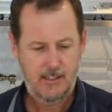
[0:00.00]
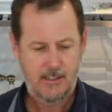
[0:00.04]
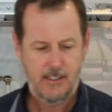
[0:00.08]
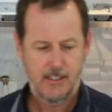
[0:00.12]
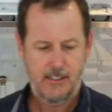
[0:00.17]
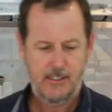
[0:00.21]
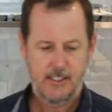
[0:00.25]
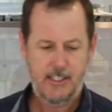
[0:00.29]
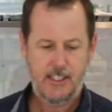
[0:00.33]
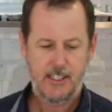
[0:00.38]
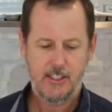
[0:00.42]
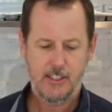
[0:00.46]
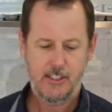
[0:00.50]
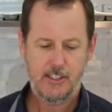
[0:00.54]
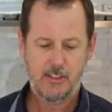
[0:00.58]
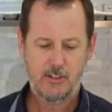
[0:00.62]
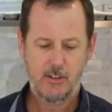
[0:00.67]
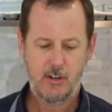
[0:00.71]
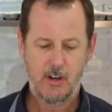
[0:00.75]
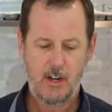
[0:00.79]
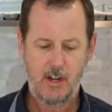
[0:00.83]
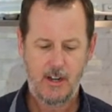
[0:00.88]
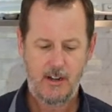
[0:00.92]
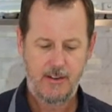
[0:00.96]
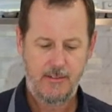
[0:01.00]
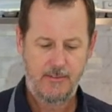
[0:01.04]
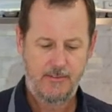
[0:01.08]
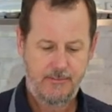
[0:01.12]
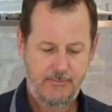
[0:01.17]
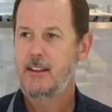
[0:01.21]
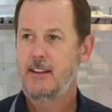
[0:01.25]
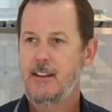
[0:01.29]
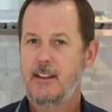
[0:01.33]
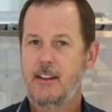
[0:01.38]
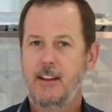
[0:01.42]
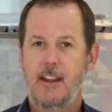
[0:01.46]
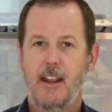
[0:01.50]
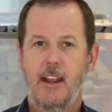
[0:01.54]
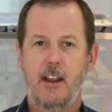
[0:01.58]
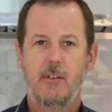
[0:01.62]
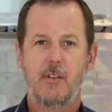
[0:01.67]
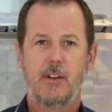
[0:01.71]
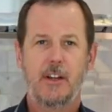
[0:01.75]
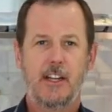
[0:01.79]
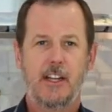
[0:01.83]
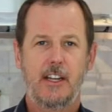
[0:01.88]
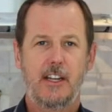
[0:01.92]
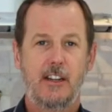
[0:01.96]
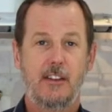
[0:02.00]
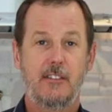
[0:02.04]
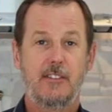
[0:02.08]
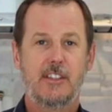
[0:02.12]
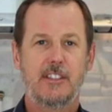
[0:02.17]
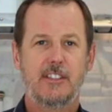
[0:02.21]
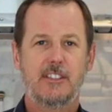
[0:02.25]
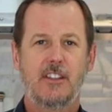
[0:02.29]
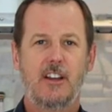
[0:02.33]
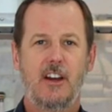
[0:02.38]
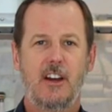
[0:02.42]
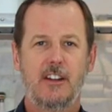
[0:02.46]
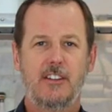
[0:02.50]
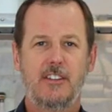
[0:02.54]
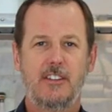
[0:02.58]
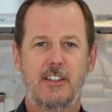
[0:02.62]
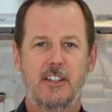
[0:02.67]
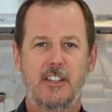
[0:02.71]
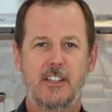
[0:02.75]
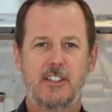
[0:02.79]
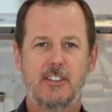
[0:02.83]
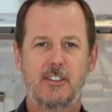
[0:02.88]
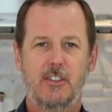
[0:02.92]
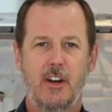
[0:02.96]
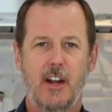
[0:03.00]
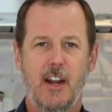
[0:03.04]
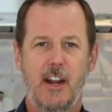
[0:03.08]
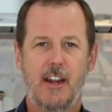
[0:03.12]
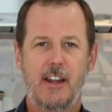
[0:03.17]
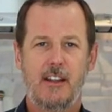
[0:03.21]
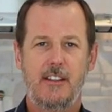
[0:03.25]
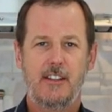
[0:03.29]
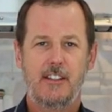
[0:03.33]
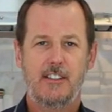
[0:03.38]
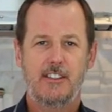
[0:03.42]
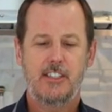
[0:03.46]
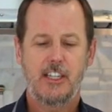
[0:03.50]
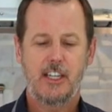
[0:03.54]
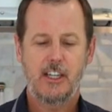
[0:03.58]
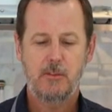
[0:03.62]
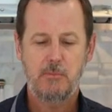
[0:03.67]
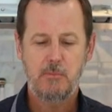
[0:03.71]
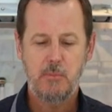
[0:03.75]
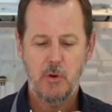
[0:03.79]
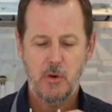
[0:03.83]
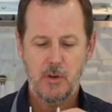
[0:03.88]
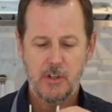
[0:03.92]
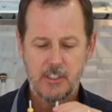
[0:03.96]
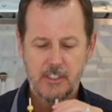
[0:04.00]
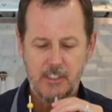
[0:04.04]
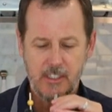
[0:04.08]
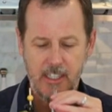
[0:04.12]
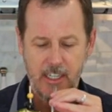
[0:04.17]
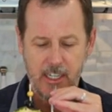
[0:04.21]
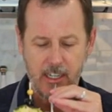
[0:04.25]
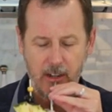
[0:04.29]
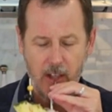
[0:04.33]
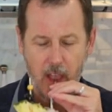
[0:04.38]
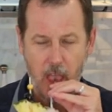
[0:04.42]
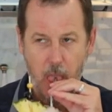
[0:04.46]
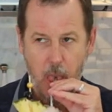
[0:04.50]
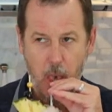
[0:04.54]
Let's get a straw, and we're gonna give this cocktail a try, the Singapore Sling.